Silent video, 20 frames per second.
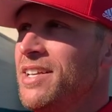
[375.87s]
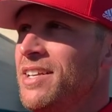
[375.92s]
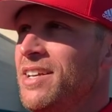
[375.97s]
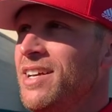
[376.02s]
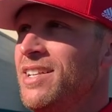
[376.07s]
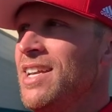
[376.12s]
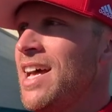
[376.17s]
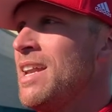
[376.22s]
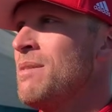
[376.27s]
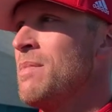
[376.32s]

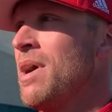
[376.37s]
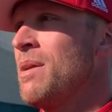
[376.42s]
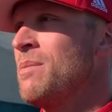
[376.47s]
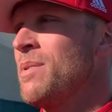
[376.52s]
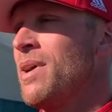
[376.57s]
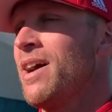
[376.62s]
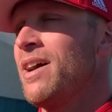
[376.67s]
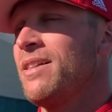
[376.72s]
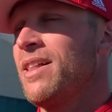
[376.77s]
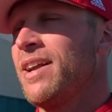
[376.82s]
And I'm
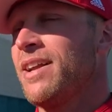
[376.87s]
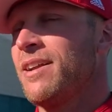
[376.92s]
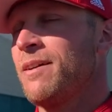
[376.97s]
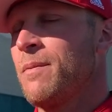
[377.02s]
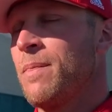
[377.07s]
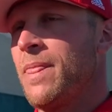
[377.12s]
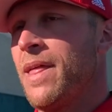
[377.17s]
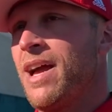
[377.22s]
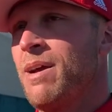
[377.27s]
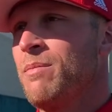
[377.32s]
in
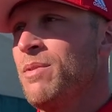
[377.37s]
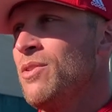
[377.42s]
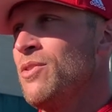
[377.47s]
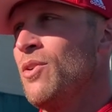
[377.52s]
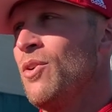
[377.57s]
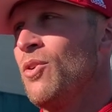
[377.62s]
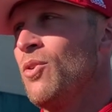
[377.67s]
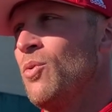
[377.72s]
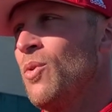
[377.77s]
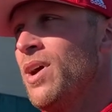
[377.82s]

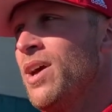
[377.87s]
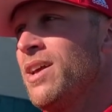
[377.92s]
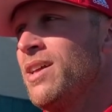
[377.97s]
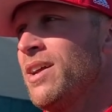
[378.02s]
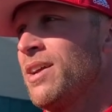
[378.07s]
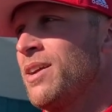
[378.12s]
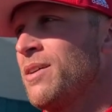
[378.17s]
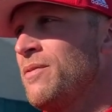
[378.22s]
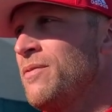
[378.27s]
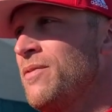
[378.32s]
no way
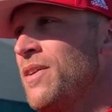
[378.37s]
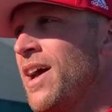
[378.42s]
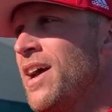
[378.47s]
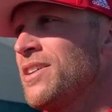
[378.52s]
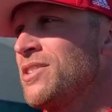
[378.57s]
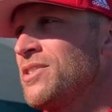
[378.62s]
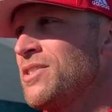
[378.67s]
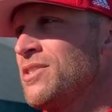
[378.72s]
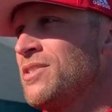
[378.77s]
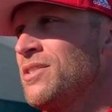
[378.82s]
like a
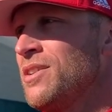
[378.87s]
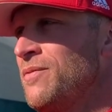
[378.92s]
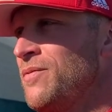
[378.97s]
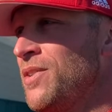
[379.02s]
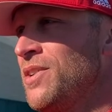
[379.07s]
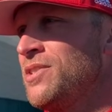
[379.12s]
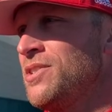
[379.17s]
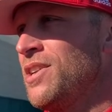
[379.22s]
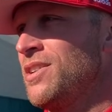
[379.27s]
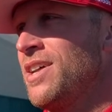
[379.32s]
fashion
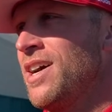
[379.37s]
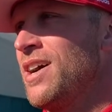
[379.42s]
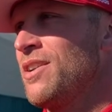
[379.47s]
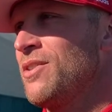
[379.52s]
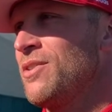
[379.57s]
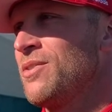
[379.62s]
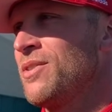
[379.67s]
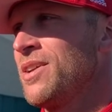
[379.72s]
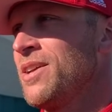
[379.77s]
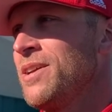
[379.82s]
aficionado.